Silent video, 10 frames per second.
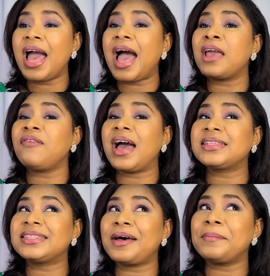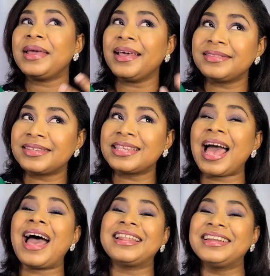I have had some hits
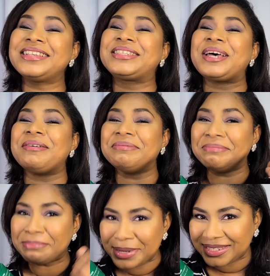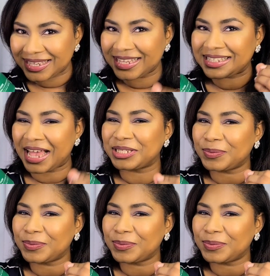and some misses as